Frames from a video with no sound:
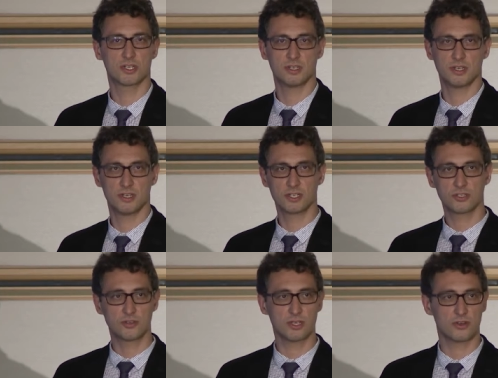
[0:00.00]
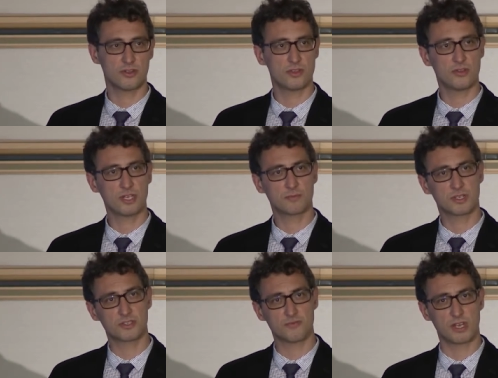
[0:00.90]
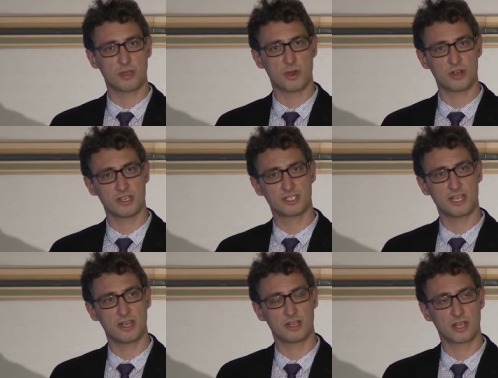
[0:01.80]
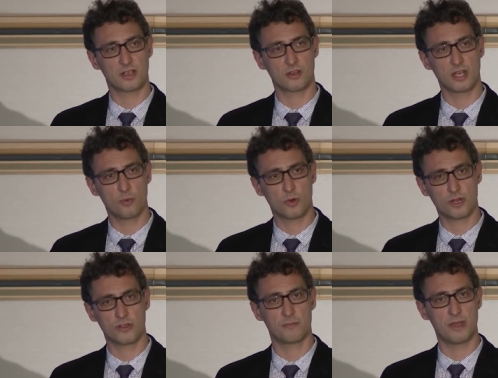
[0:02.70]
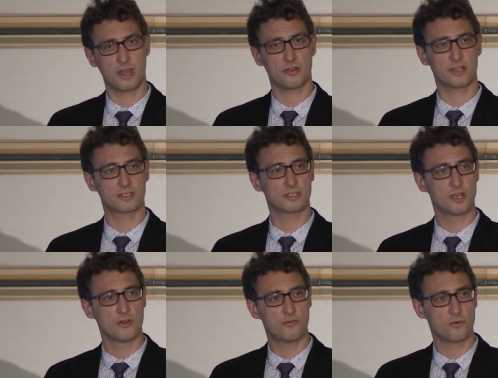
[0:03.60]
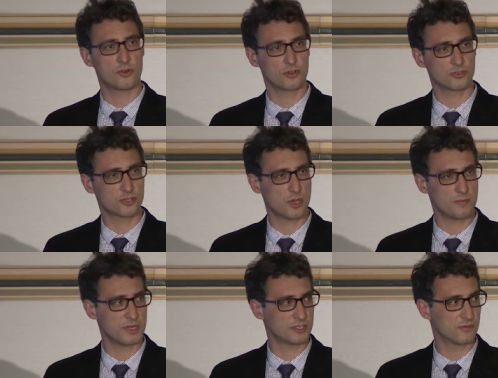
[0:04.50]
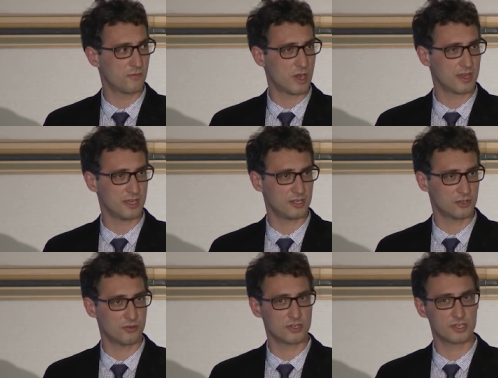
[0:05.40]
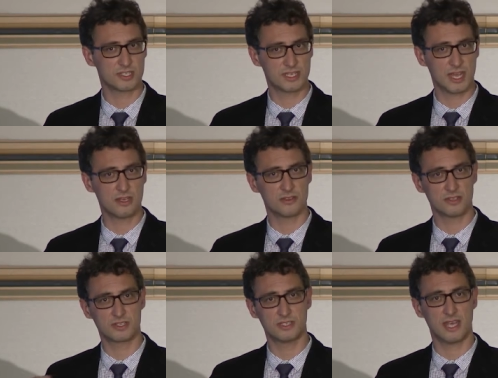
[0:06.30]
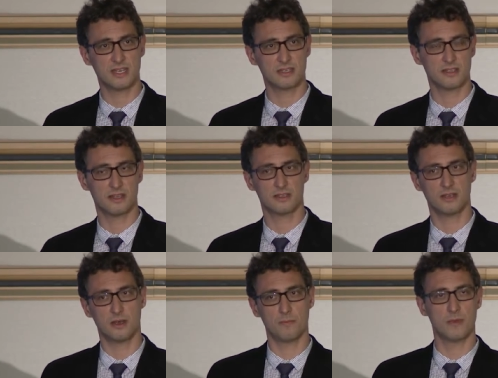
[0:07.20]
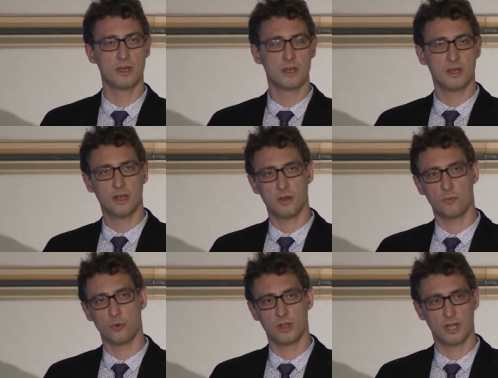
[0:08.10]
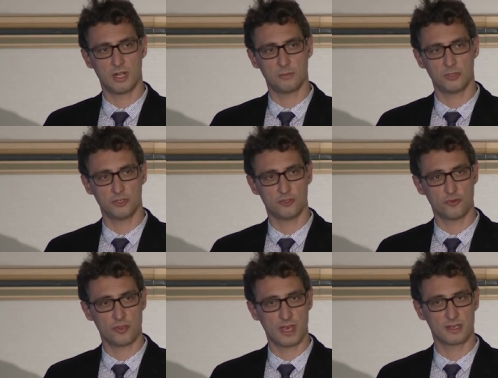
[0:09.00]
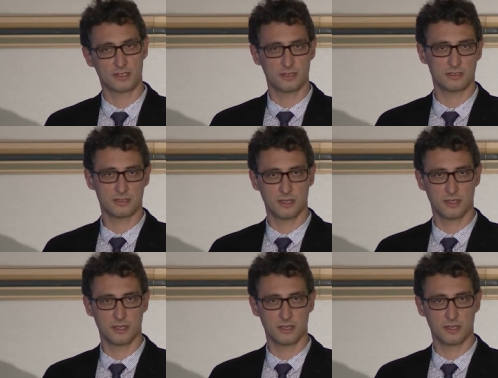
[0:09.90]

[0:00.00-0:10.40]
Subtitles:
an issue here in the US, but it's really about understanding like, okay, what are the barriers for those companies of why they don't understand, and this data that will help you do that. And